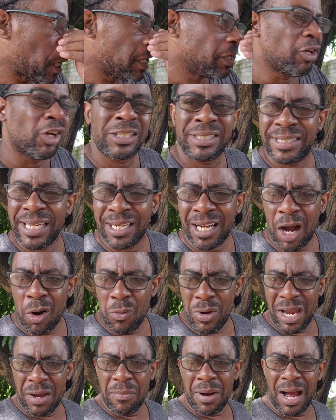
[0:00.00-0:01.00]
Just take
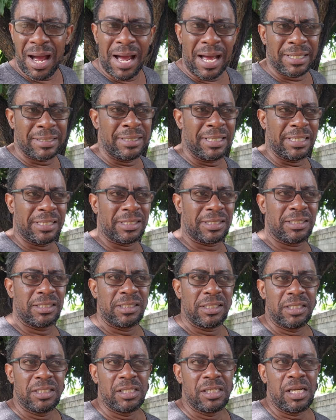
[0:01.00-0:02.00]
away him artist.
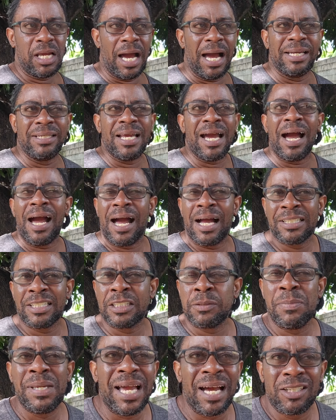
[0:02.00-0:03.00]
And the
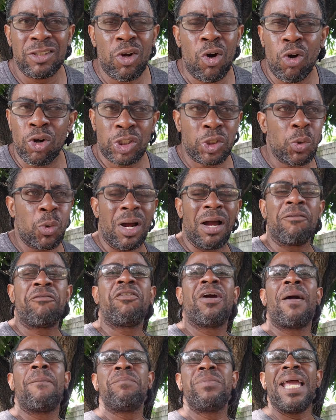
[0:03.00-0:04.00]
artist be a no show. And
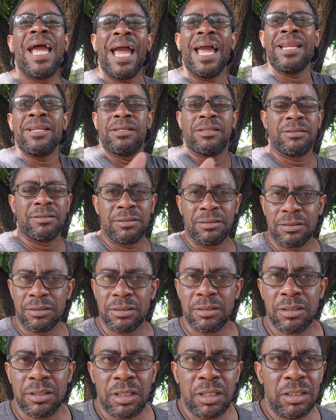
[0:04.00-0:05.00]
from then,
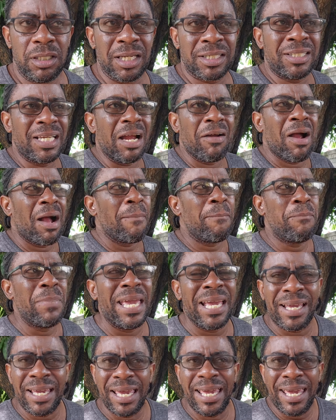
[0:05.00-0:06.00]
you carry a
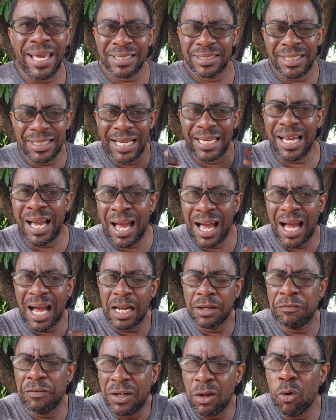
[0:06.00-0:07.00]
big 18 in your
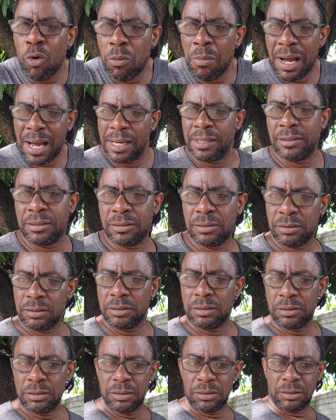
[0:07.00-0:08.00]
heart for the woman.
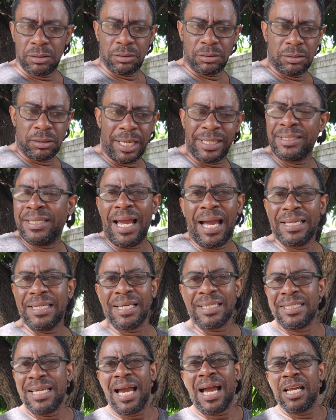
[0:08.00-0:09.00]
Etana
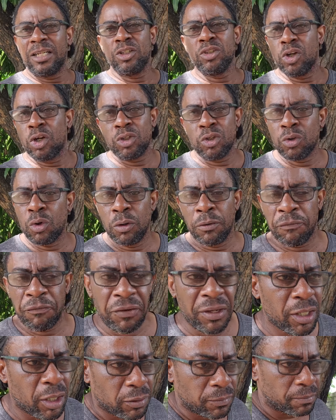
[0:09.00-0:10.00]
can't do nothing good for
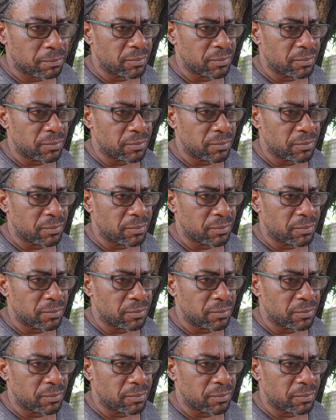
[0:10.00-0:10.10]
you.